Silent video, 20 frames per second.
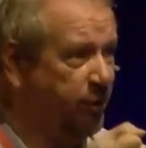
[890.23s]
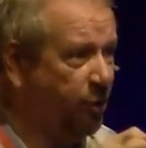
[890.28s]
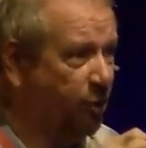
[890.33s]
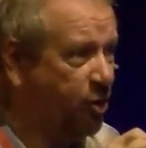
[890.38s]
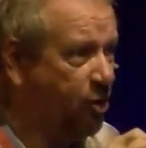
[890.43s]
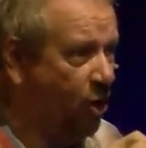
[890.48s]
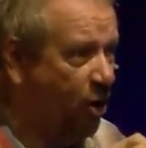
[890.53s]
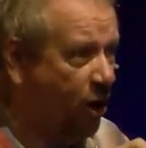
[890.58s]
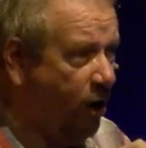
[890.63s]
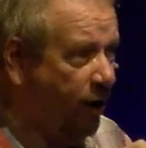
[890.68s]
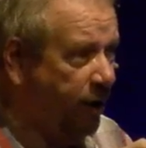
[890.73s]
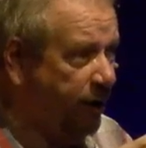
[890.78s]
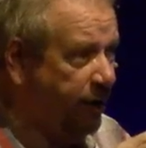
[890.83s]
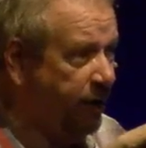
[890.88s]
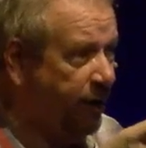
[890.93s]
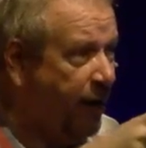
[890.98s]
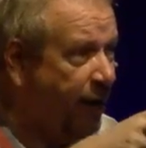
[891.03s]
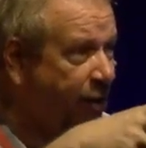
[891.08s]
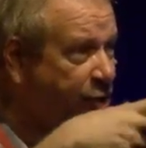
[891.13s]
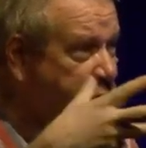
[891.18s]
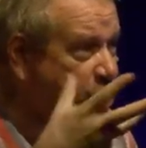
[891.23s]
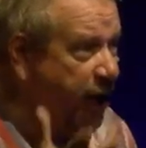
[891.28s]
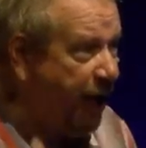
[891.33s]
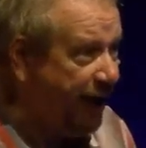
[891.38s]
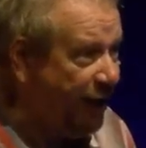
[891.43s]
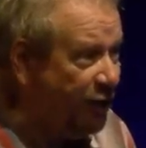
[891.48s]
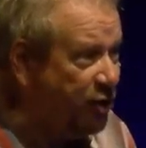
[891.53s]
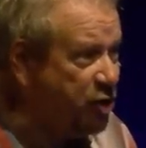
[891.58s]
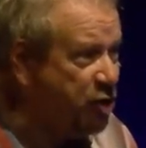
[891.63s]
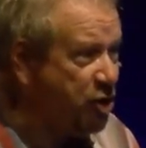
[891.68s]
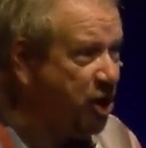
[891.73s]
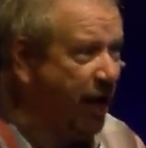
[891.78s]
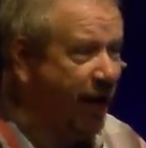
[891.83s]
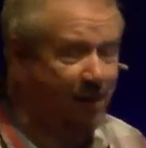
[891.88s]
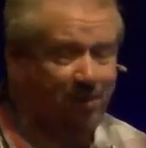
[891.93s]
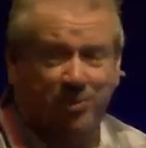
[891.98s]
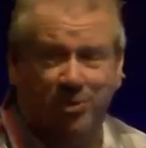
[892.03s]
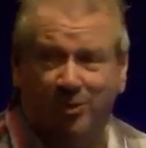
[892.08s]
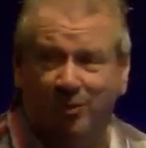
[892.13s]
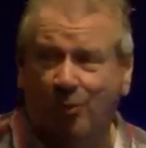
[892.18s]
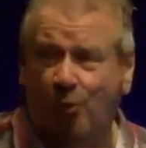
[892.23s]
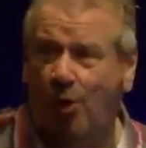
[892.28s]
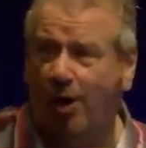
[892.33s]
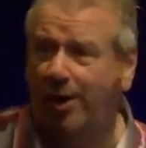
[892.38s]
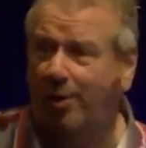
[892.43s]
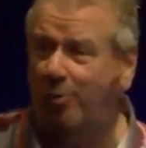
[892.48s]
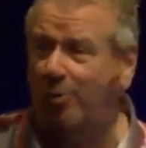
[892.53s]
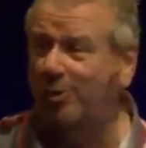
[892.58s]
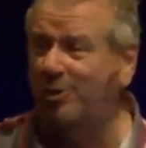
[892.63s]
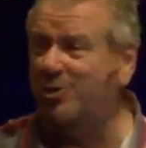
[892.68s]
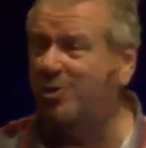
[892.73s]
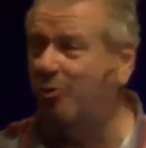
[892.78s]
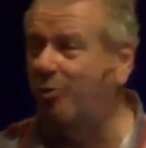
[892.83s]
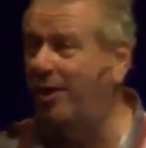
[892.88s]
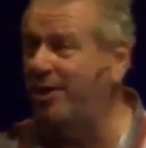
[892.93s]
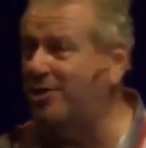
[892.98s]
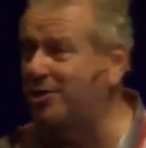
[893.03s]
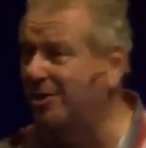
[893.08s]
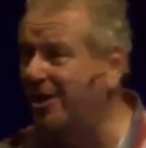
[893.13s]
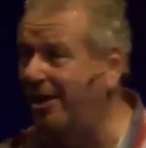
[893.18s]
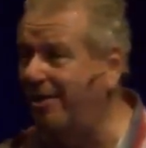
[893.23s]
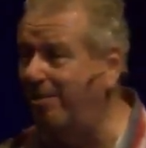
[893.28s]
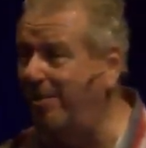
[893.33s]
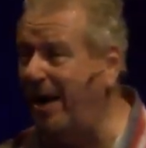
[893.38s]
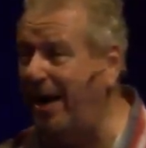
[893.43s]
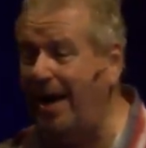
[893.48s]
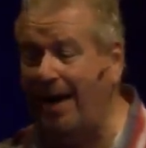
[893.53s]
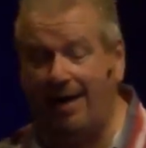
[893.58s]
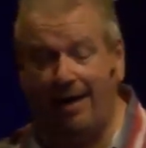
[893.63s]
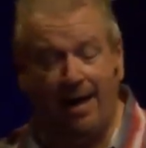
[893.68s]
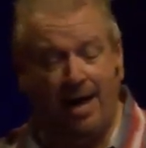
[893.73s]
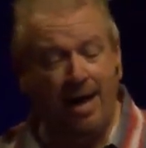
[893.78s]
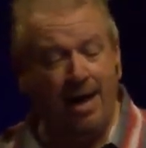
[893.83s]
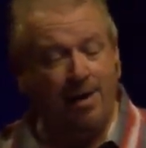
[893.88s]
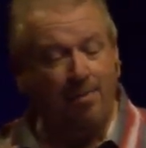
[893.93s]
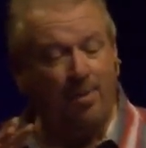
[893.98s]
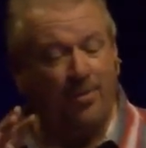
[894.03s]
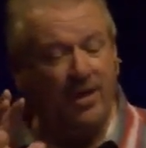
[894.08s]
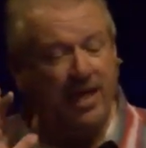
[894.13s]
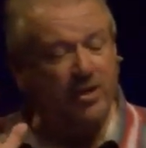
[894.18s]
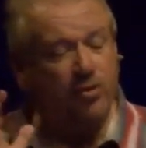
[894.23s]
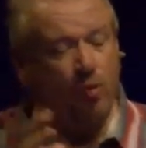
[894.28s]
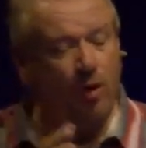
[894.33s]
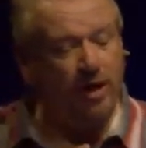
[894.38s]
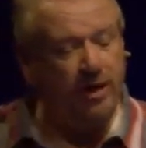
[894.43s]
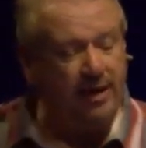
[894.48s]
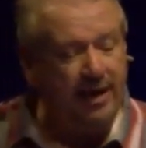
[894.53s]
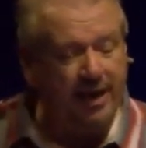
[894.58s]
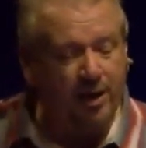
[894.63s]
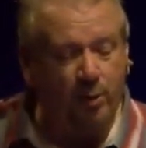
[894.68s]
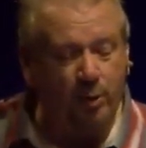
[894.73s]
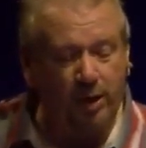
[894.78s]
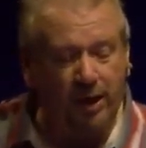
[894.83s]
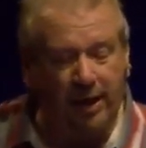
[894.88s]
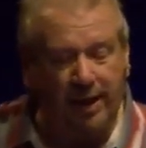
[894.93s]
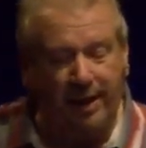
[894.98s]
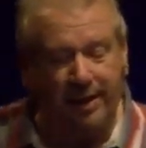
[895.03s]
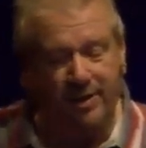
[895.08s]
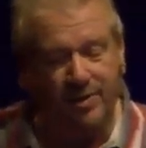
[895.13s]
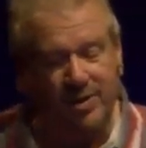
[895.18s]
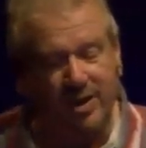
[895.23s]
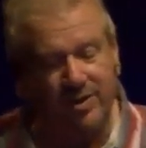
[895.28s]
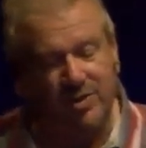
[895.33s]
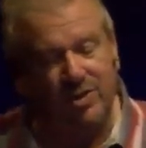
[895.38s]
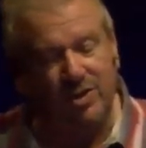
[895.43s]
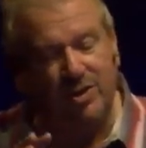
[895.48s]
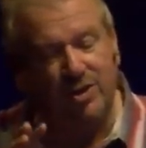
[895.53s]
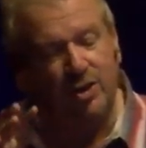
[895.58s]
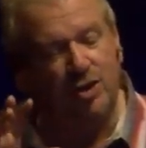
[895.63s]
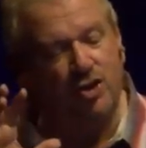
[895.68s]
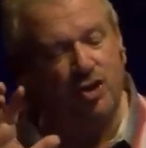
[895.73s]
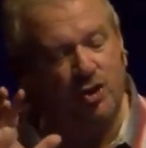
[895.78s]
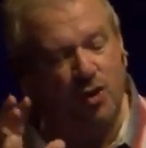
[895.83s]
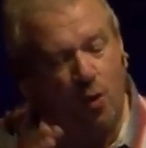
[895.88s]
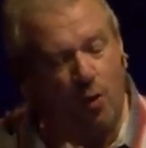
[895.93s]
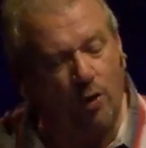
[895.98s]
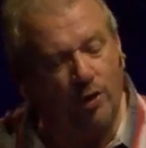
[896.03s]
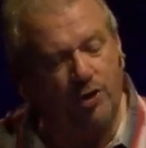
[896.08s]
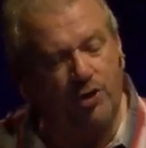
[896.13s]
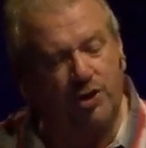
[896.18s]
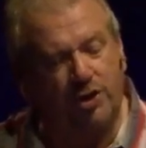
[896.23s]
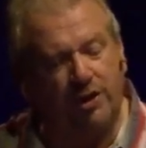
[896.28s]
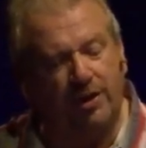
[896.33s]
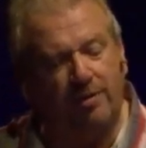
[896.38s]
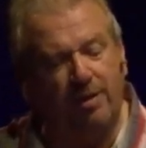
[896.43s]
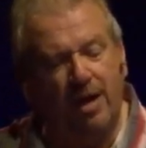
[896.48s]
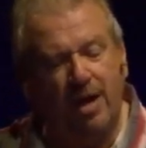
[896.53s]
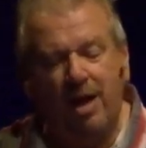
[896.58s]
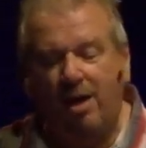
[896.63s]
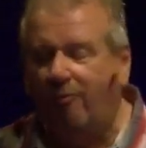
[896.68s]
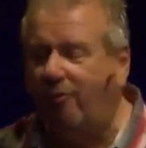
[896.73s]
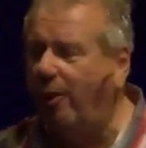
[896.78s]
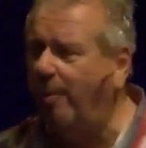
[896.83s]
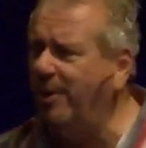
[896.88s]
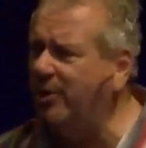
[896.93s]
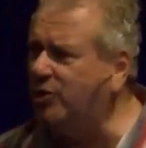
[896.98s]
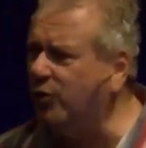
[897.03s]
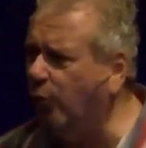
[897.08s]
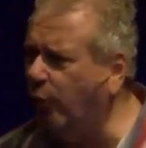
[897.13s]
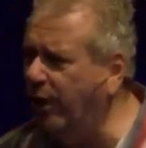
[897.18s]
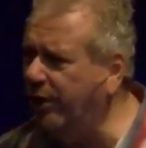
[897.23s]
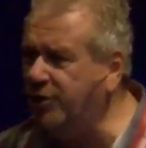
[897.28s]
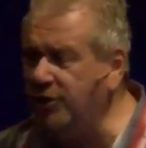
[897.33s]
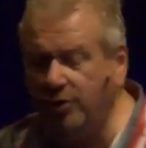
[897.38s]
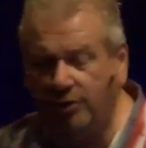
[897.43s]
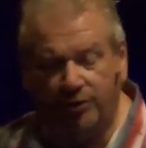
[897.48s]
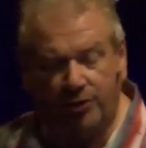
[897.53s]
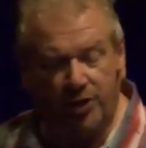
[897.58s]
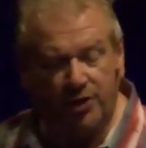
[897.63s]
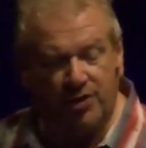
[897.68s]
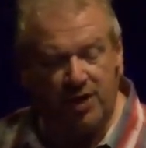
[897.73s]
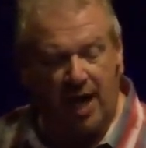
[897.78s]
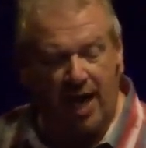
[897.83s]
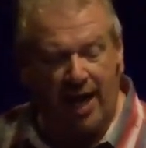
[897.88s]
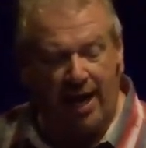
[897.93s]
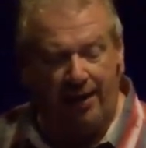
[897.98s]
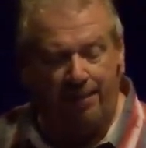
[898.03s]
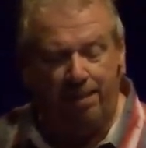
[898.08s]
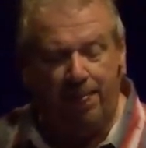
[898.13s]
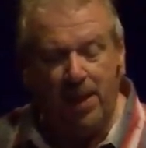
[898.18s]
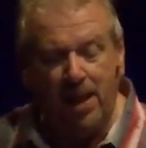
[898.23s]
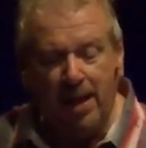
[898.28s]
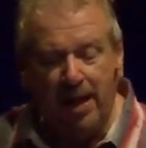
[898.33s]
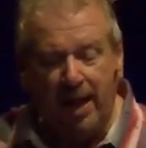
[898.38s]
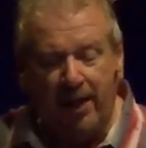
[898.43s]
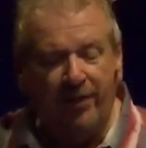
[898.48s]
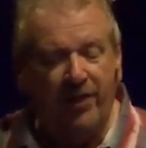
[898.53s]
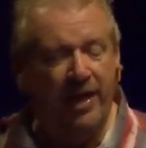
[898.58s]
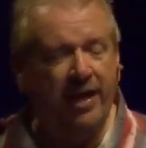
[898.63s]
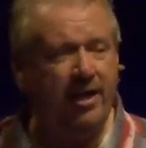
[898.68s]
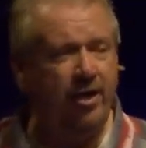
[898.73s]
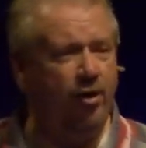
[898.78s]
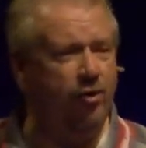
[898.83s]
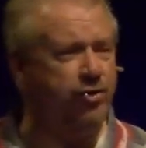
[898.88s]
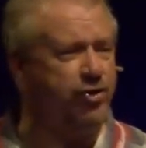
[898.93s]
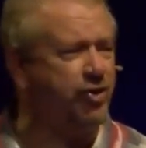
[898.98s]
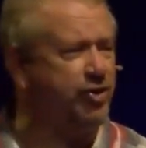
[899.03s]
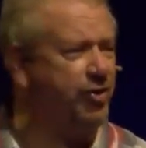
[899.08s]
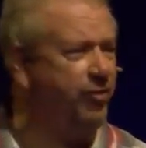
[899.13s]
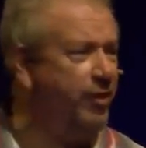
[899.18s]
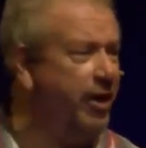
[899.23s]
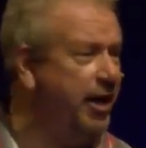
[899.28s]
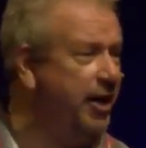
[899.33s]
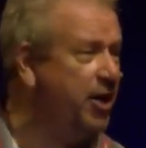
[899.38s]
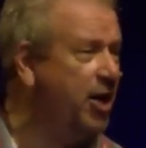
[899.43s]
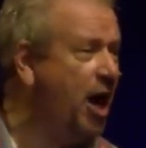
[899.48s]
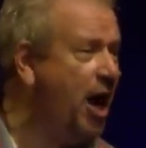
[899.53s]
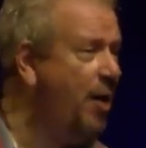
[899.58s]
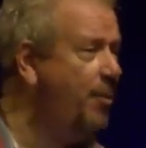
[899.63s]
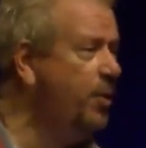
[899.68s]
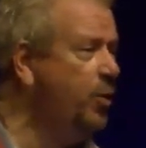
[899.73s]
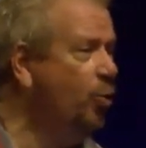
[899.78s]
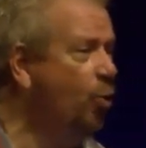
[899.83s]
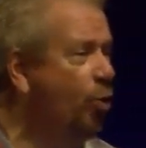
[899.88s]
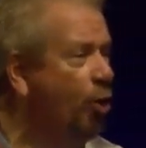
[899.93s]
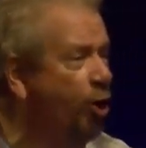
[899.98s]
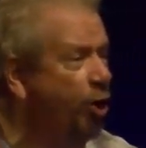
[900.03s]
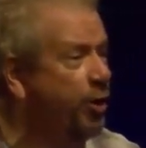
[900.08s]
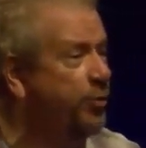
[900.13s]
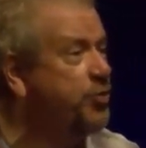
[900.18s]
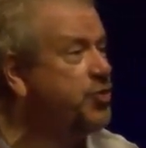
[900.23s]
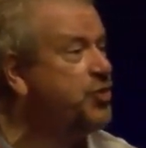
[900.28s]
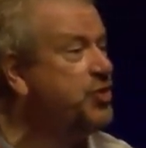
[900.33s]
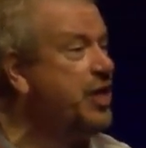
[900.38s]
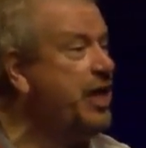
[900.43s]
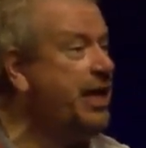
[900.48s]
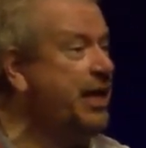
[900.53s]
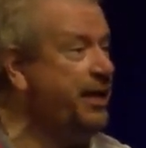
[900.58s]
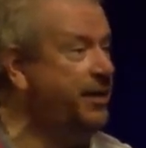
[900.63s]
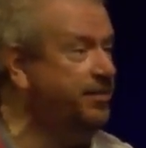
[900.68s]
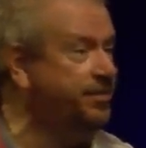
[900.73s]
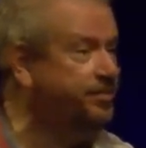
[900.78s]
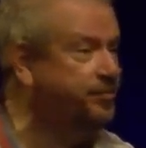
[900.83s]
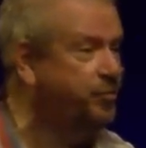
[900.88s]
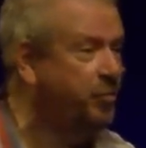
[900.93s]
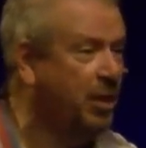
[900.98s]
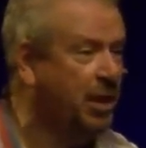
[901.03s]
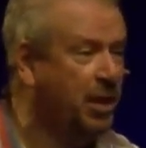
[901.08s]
in the car, and it changed shapes of what it was originally made. But that's what iniquity is. It's a distortion from its original design. And then he uses the very common word of sin.